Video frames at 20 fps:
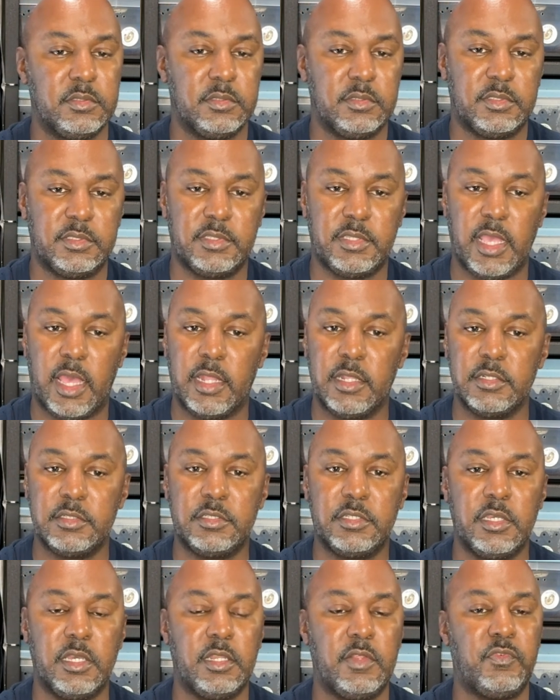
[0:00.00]

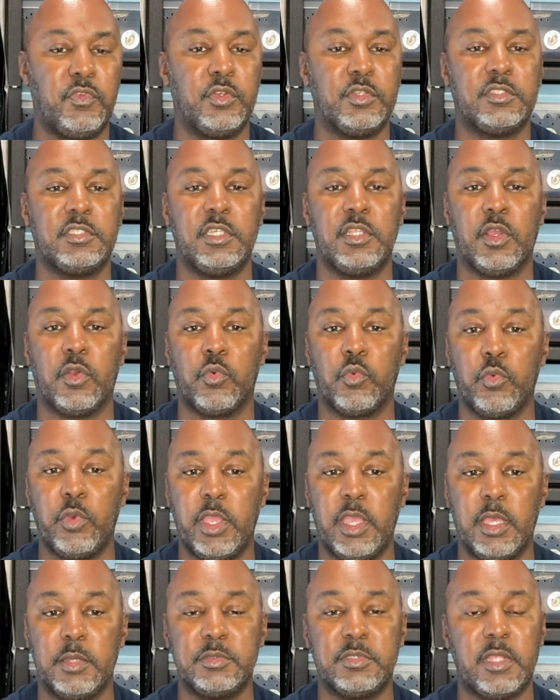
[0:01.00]
skeleton, if you can see their
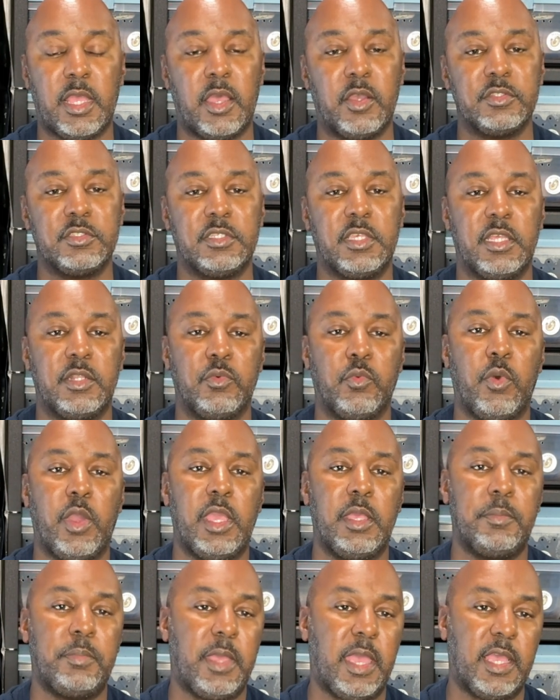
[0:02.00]
ribs, now it's getting
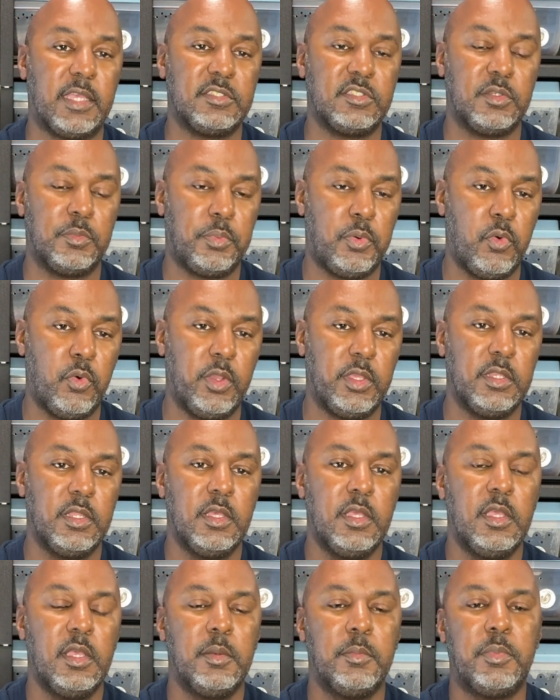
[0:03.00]
way past the point.
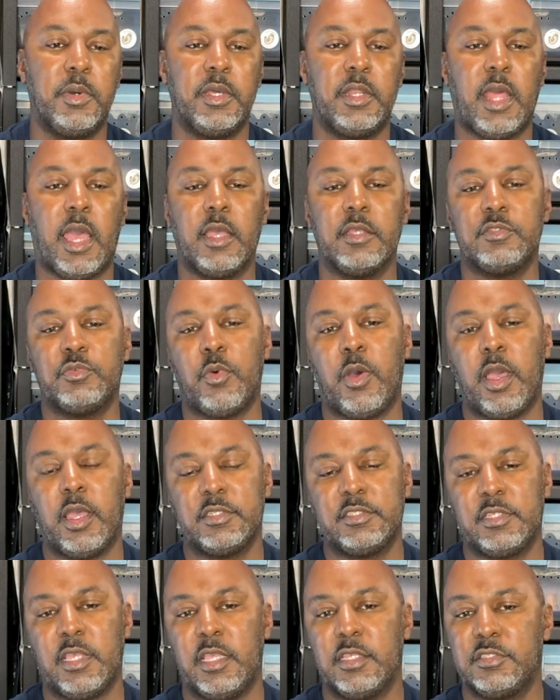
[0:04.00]
But that's why I
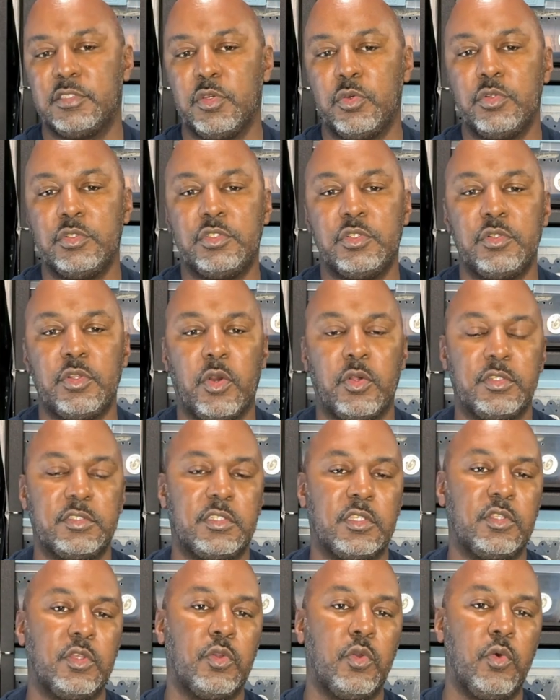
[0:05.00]
say as soon as you notice
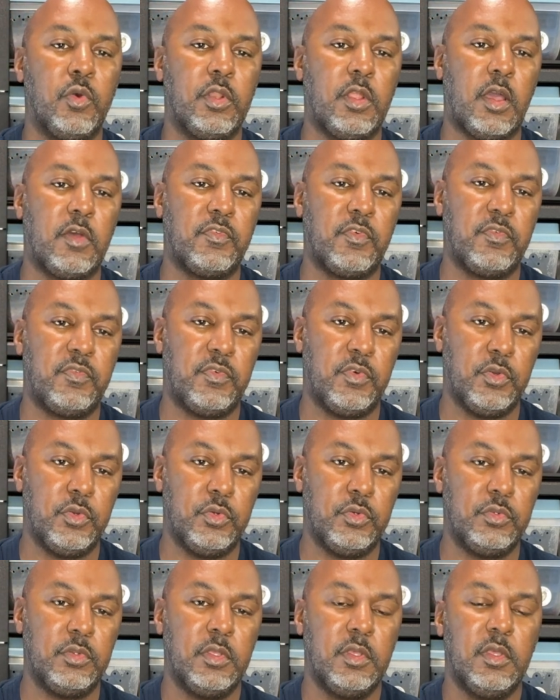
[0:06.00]
that they're going off of
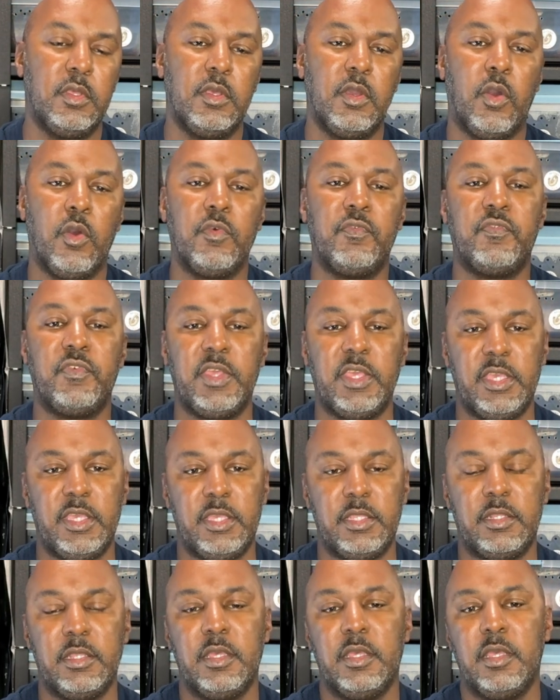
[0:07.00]
food or
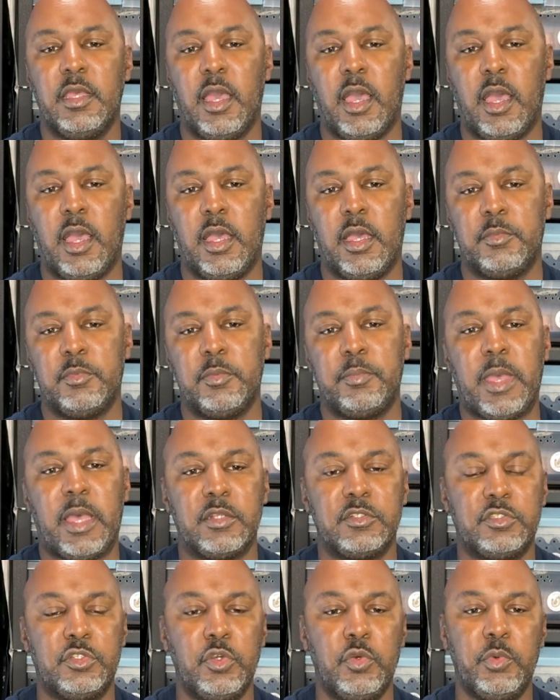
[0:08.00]
feed,
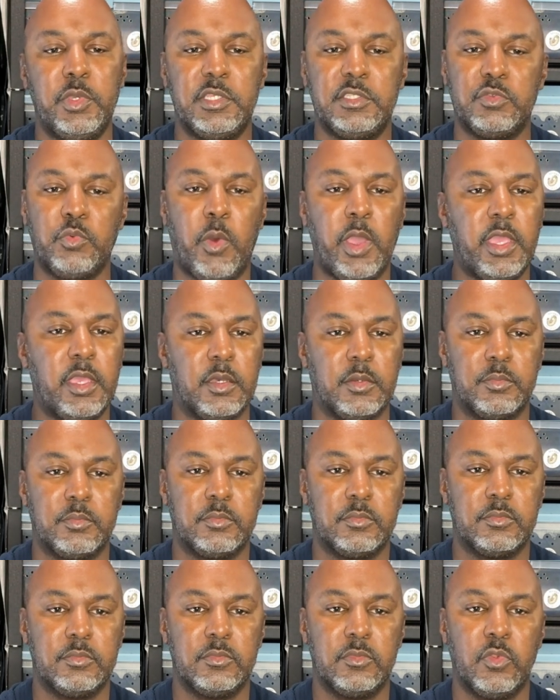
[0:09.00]
about 2 weeks, weigh
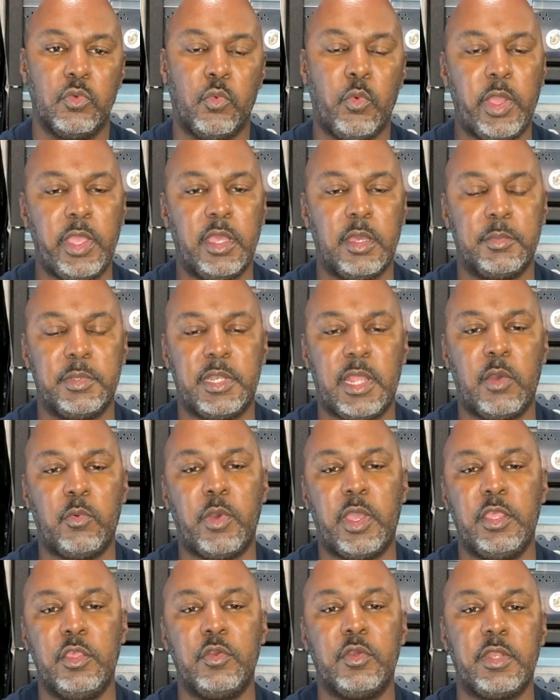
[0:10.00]
them. And that
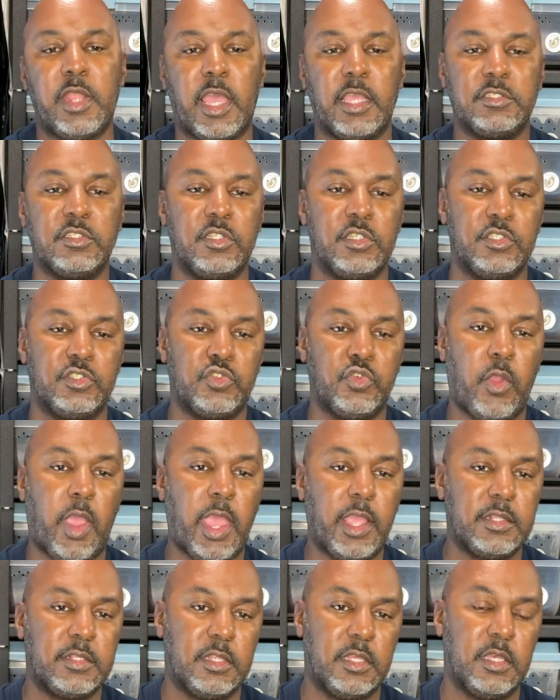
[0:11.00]
way you can actually
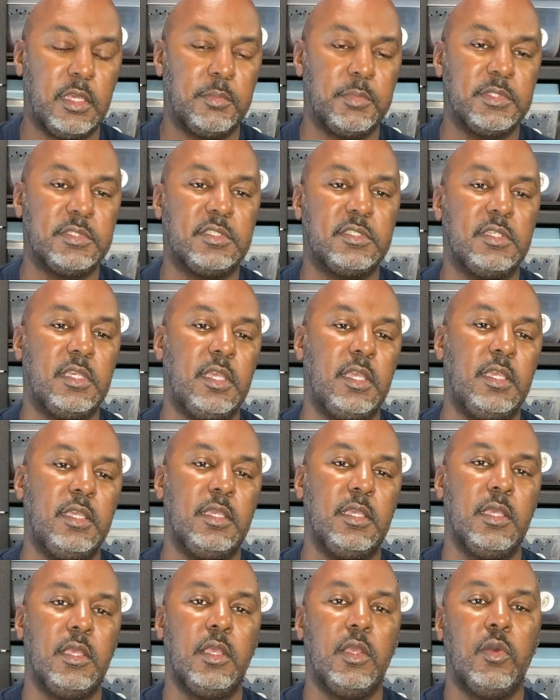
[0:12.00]
track them and
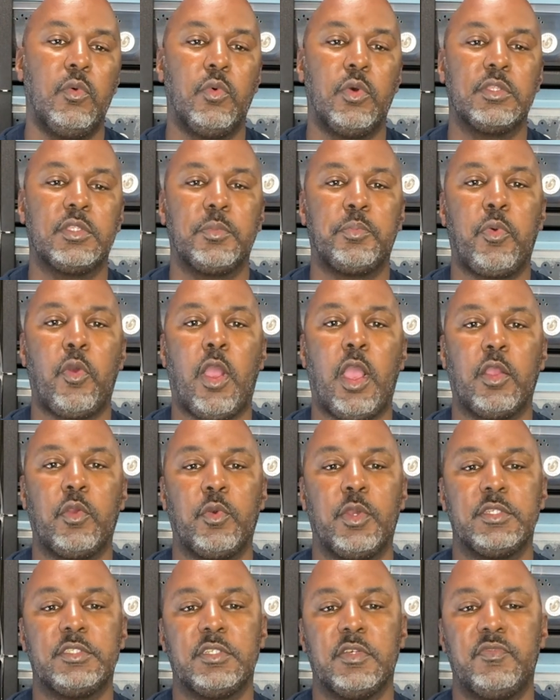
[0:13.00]
see what the
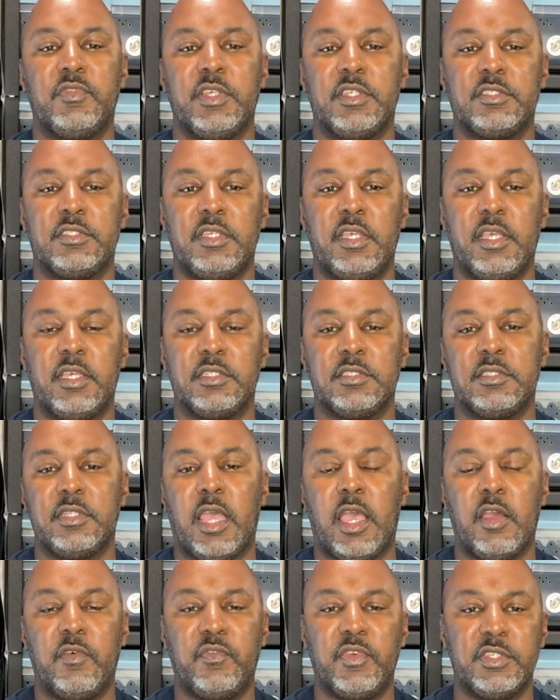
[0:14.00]
progress of this is.
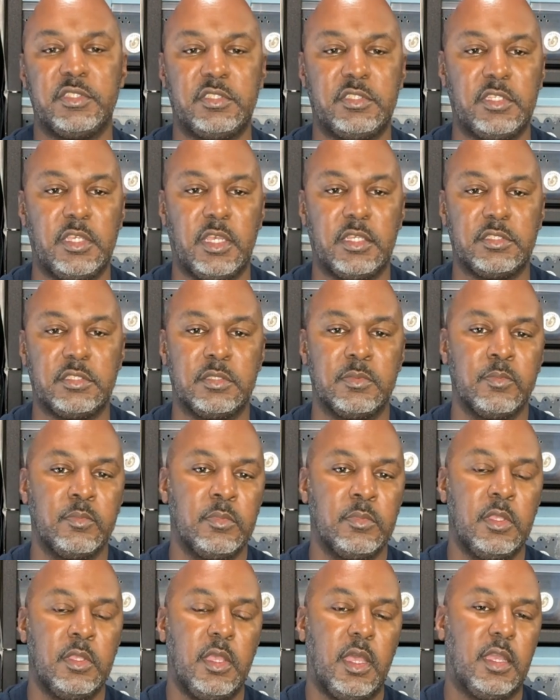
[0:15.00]
Now, if it's just
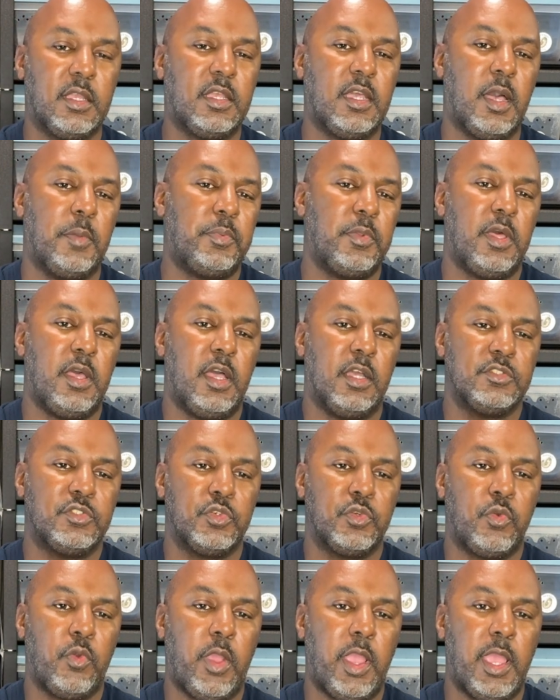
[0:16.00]
a couple of
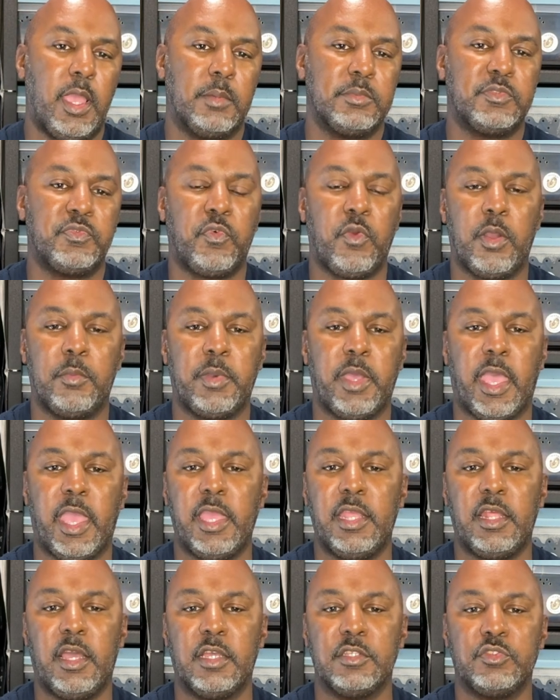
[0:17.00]
100 grams from an
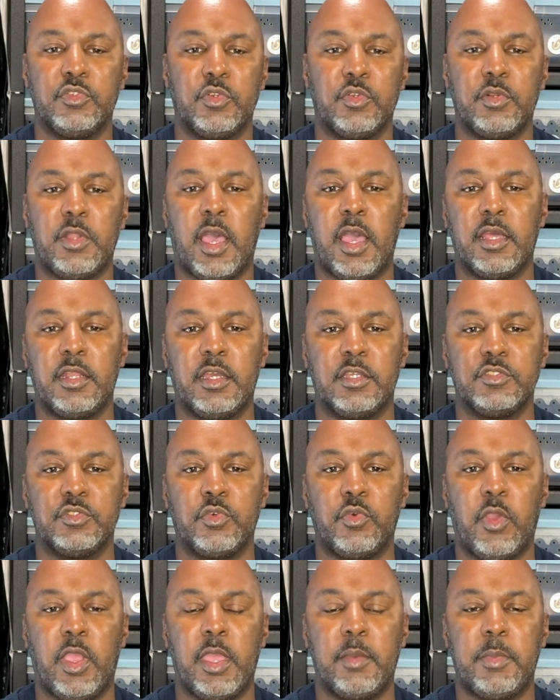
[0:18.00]
800 or
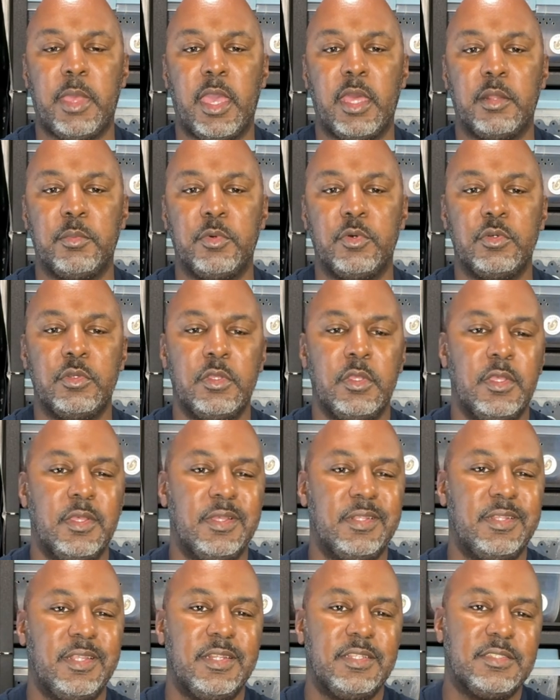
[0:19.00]
900 gram animal,
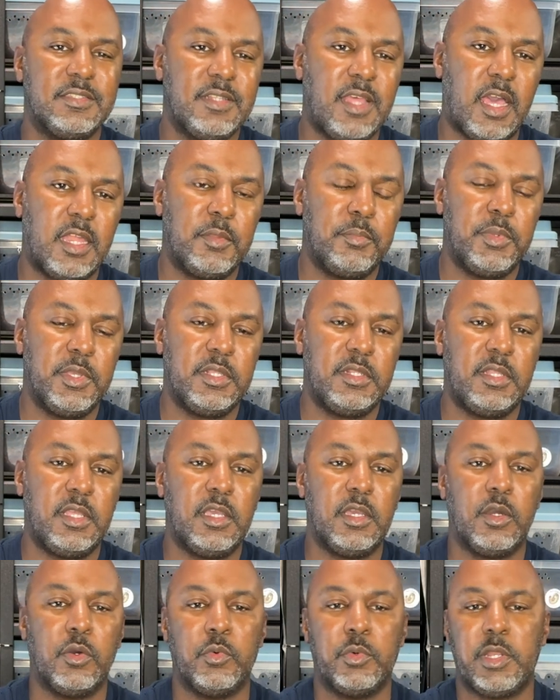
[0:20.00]
then it's not a big
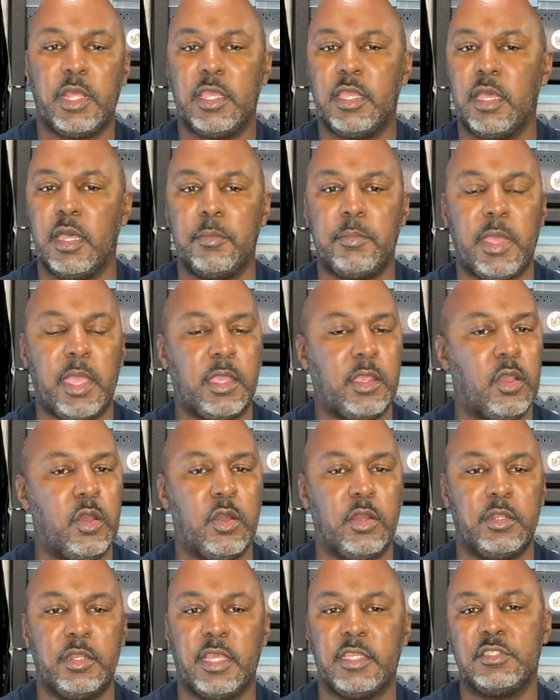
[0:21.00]
deal. When they come back
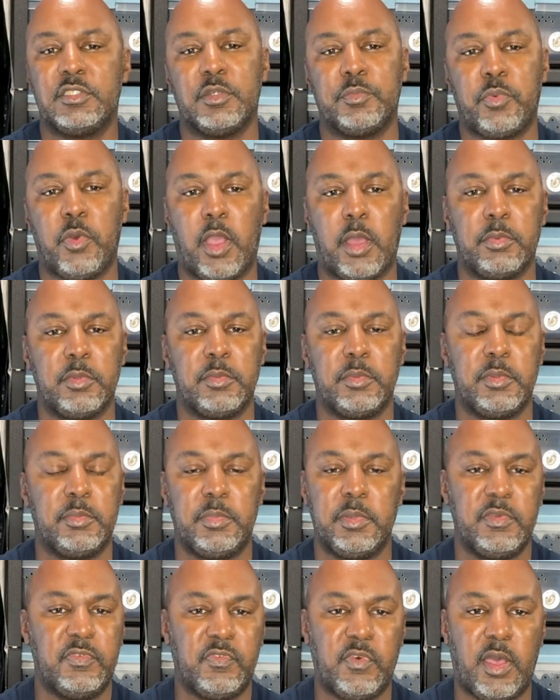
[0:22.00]
on, they should probably
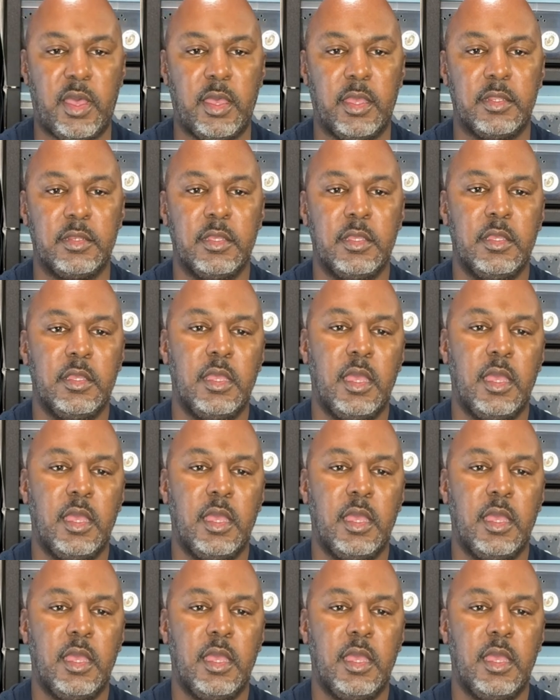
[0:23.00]
be fine.